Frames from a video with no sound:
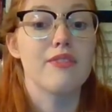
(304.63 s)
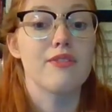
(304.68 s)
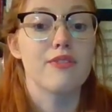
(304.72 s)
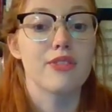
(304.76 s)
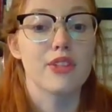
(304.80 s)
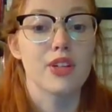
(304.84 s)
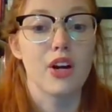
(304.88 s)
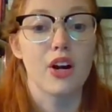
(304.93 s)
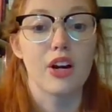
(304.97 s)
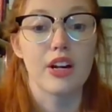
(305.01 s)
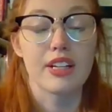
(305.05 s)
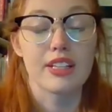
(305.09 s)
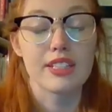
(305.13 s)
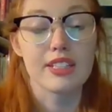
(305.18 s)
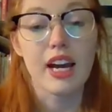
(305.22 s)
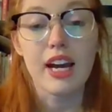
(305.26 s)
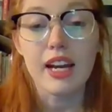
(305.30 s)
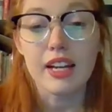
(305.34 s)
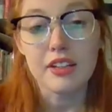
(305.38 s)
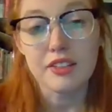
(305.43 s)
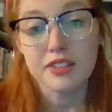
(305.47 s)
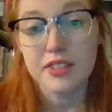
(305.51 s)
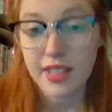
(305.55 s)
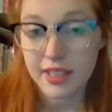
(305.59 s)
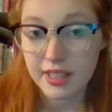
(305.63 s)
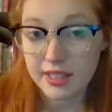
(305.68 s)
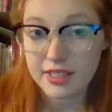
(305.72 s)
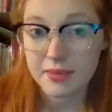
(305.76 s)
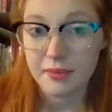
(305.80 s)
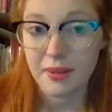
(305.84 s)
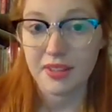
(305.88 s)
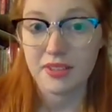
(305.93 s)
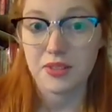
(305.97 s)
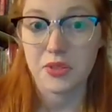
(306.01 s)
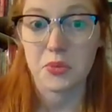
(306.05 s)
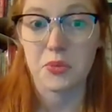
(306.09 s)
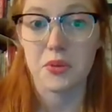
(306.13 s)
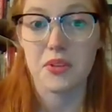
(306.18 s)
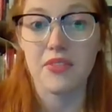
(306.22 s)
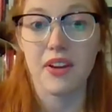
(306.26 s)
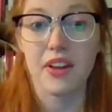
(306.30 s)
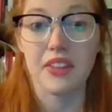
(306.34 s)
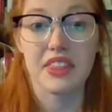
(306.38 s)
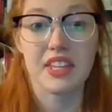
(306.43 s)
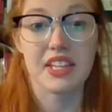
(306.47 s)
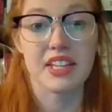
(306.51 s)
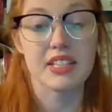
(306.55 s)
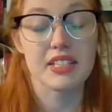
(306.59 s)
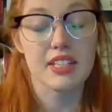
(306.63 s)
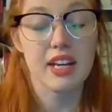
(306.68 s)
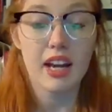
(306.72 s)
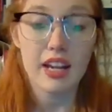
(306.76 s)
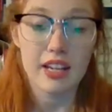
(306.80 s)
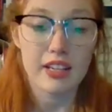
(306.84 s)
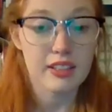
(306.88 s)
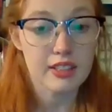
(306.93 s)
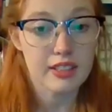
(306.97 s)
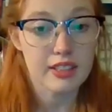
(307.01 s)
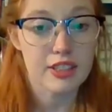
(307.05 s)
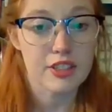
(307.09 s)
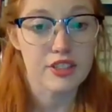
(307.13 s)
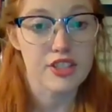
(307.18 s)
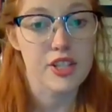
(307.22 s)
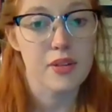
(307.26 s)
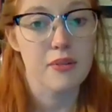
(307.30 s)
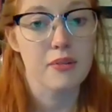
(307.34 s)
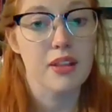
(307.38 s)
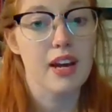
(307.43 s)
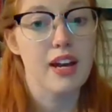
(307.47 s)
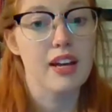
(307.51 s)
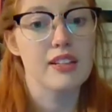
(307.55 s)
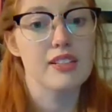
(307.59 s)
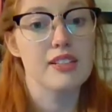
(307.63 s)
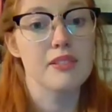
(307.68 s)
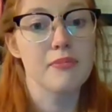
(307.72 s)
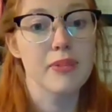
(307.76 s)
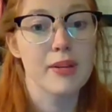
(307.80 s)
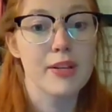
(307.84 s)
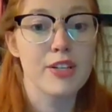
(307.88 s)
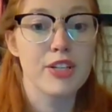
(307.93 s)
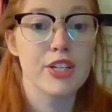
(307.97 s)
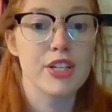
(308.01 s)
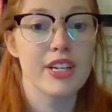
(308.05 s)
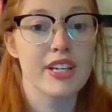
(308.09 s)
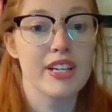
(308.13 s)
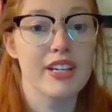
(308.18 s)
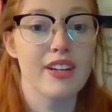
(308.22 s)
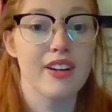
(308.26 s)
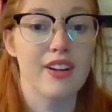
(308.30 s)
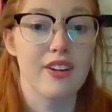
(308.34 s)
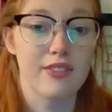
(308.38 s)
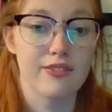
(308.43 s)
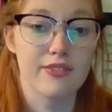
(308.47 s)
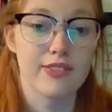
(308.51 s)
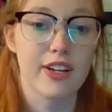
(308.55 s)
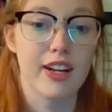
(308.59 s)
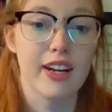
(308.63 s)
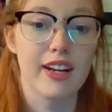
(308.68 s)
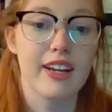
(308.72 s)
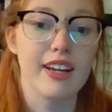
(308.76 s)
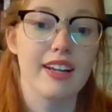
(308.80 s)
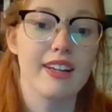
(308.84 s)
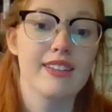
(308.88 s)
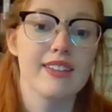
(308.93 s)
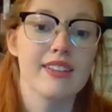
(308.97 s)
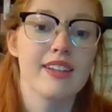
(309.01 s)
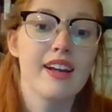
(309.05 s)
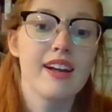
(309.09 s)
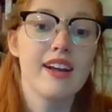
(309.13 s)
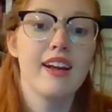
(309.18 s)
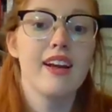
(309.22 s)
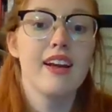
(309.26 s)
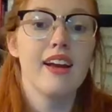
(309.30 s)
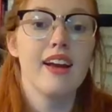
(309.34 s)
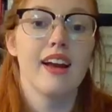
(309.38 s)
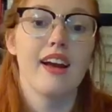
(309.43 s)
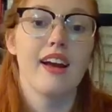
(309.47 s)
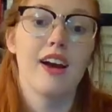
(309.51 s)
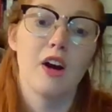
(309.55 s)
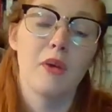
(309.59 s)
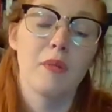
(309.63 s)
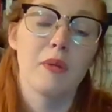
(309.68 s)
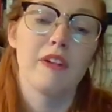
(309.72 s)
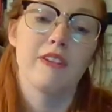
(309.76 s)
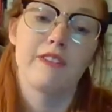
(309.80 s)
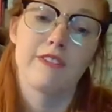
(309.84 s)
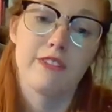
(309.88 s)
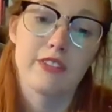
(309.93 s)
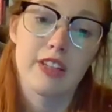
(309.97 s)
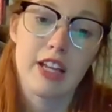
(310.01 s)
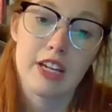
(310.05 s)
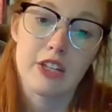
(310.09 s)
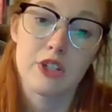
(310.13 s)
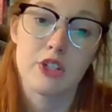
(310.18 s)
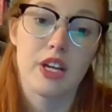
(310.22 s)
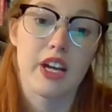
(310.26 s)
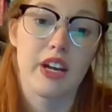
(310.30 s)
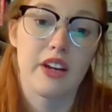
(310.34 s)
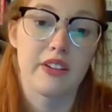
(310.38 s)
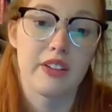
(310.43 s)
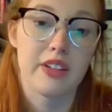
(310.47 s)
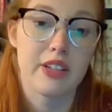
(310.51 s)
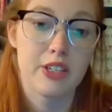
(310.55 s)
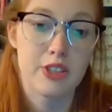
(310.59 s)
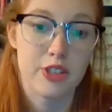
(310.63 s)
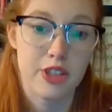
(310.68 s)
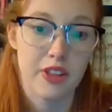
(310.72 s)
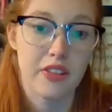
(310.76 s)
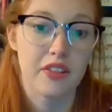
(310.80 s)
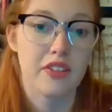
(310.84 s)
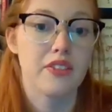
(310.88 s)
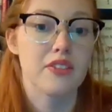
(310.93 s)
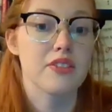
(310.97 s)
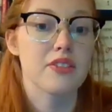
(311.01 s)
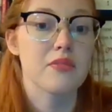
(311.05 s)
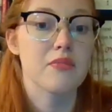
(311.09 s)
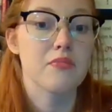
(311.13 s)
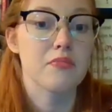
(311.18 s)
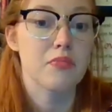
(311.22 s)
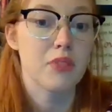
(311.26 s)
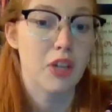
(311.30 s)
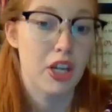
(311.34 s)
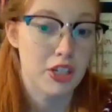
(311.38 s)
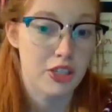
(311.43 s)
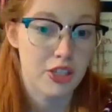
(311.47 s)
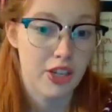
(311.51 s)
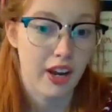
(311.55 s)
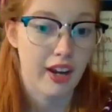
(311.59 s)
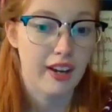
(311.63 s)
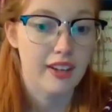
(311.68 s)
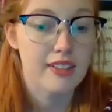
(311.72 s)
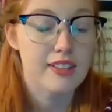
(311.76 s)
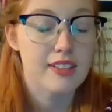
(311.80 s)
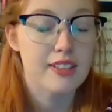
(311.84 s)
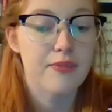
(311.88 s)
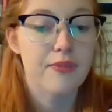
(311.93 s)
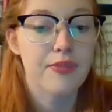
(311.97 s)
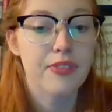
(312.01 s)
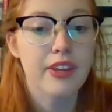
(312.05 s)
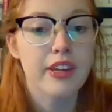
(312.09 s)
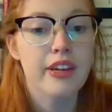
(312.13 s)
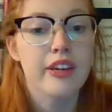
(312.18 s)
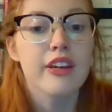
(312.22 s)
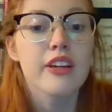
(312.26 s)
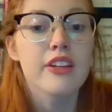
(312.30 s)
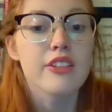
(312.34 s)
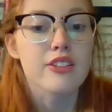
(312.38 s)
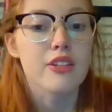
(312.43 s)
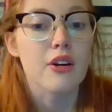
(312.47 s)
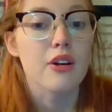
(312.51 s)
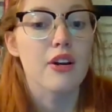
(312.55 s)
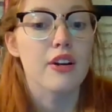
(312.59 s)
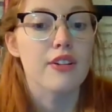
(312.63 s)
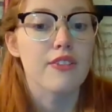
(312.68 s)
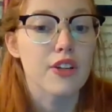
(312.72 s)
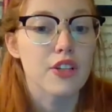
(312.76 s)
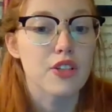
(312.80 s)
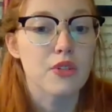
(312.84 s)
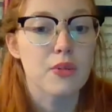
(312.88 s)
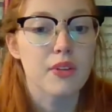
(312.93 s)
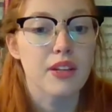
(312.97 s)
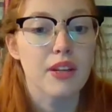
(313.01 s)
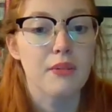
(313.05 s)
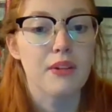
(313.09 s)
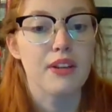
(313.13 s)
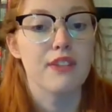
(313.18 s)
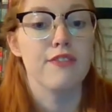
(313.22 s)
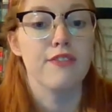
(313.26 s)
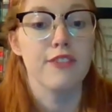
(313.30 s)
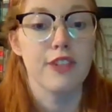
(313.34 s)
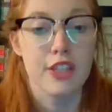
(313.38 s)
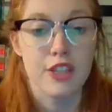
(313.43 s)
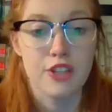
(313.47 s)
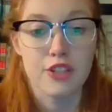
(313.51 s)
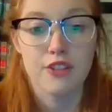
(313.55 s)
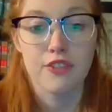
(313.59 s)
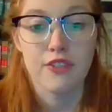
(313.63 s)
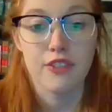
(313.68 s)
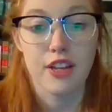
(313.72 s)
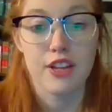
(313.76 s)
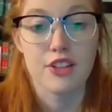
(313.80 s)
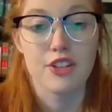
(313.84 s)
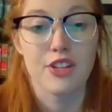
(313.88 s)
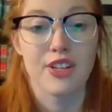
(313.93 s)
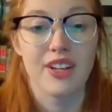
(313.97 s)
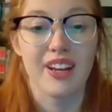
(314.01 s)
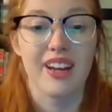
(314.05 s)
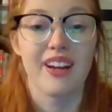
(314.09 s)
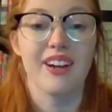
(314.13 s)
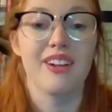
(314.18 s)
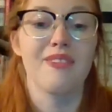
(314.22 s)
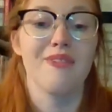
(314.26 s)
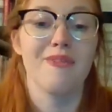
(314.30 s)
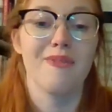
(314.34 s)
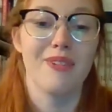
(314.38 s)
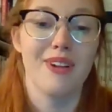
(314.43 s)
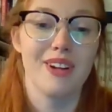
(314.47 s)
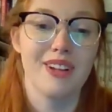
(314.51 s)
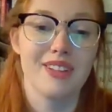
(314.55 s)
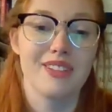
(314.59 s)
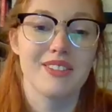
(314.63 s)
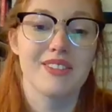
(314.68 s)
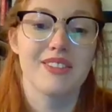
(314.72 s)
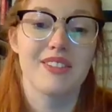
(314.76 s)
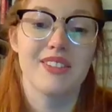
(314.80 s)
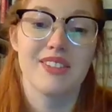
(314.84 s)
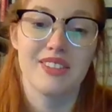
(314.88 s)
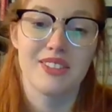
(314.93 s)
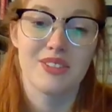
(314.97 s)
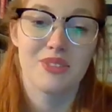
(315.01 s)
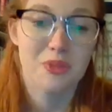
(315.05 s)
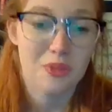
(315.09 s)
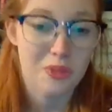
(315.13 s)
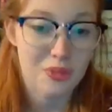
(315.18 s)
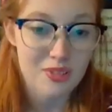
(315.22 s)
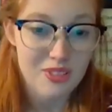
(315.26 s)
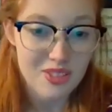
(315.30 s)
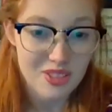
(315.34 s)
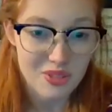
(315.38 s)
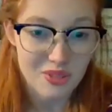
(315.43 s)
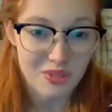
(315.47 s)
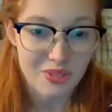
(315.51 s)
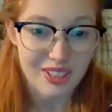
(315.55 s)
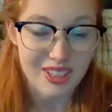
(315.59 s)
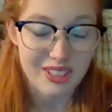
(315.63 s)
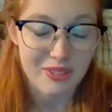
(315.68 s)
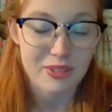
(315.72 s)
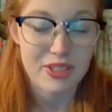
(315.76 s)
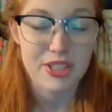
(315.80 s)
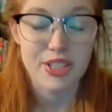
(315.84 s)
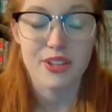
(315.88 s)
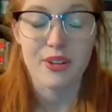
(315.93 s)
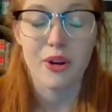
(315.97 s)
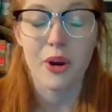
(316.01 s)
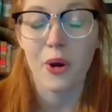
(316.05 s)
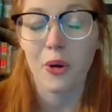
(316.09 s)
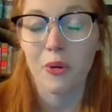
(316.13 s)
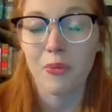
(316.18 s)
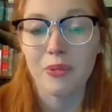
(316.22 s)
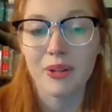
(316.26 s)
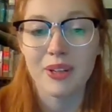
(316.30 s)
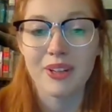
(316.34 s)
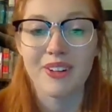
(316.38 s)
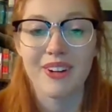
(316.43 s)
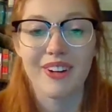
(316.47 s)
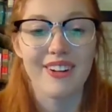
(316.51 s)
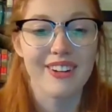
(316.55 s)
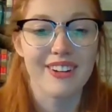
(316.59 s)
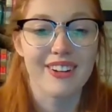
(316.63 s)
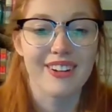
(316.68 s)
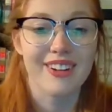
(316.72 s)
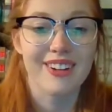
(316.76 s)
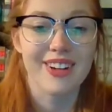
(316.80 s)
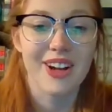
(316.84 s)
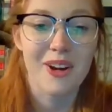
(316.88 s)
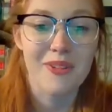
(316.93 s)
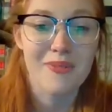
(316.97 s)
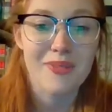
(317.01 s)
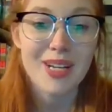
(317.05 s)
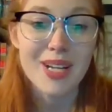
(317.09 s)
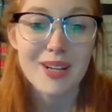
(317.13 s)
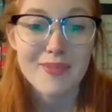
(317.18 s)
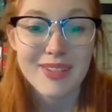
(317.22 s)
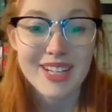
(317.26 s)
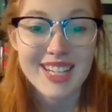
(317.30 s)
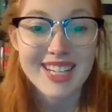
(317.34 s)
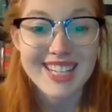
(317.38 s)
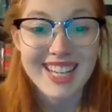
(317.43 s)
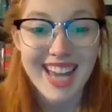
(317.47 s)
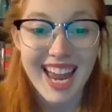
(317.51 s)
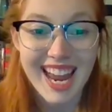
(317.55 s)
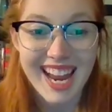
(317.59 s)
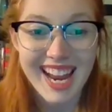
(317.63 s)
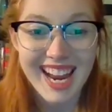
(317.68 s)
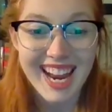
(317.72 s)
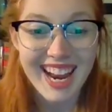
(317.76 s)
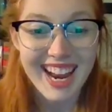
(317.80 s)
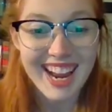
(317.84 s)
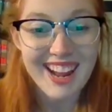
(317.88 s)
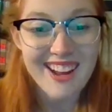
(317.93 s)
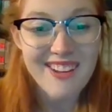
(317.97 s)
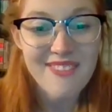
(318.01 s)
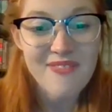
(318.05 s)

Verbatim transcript: for our entire second semester, we've had the entire leadership class pitching in on Fridays, helping flesh out each other's projects. So our first one that we finished fleshing out was the school store, which opened on our homecoming day.